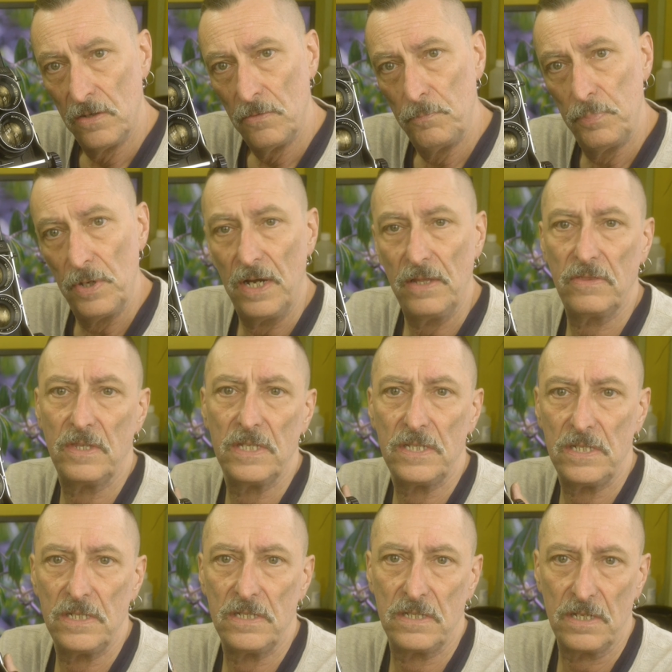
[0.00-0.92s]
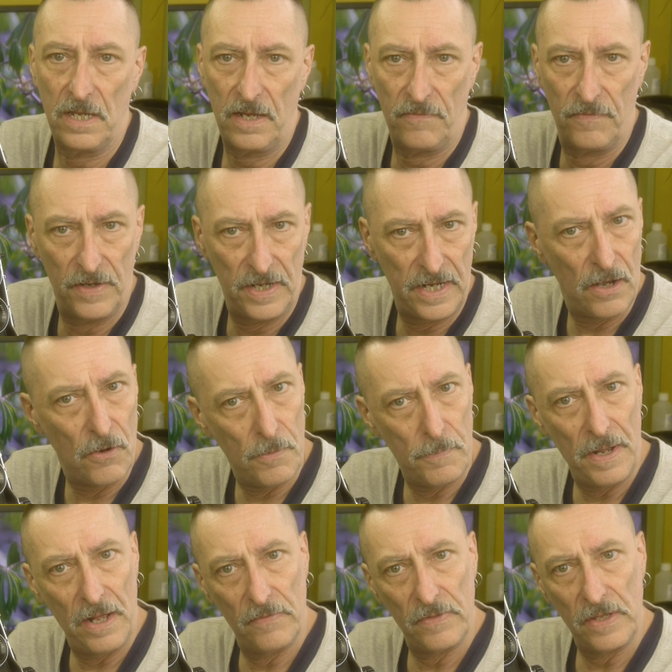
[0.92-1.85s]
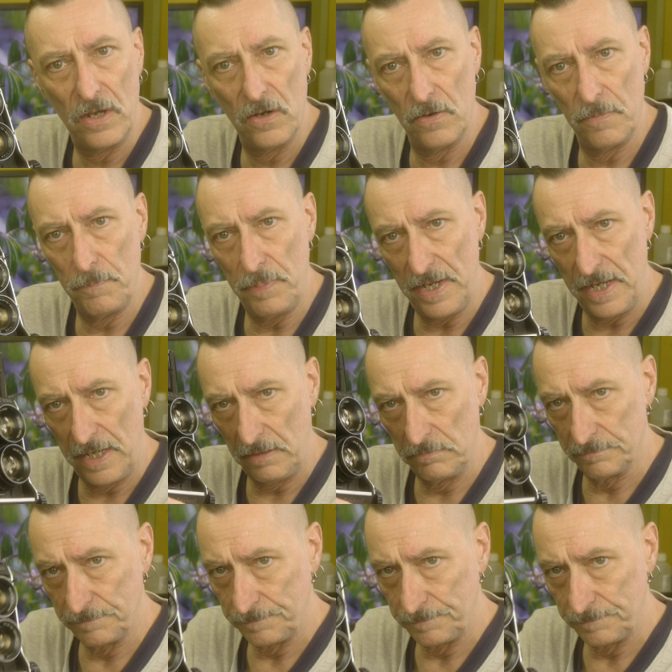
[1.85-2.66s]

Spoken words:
But this is a video about the RB,